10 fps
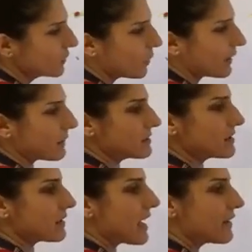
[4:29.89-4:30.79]
going up to
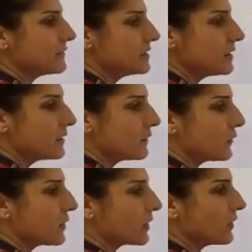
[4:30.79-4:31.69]
the left,
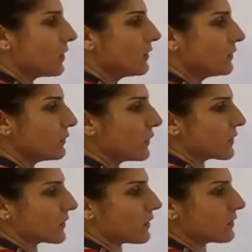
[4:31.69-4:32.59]
vertical,
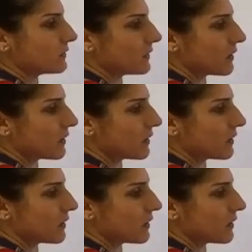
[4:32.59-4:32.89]
vertical,